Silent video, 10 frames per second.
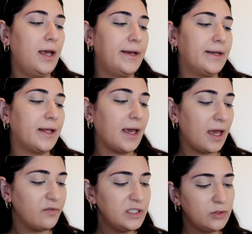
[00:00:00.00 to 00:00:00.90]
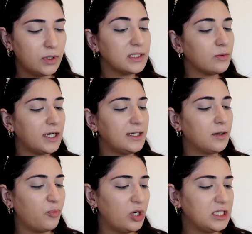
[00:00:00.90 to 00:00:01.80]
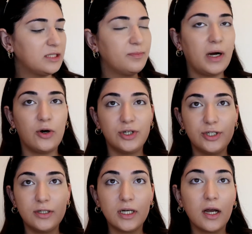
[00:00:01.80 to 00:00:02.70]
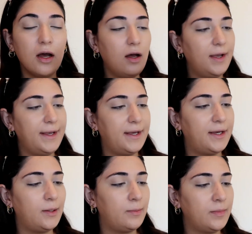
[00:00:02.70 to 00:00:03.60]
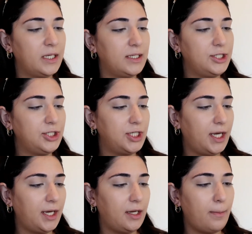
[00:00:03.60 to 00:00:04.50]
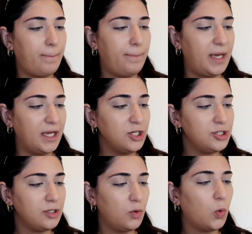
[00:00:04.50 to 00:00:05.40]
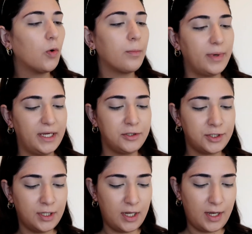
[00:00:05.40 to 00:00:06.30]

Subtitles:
And I have this Wet n Wild pressed powder in the shade beige, warm beige,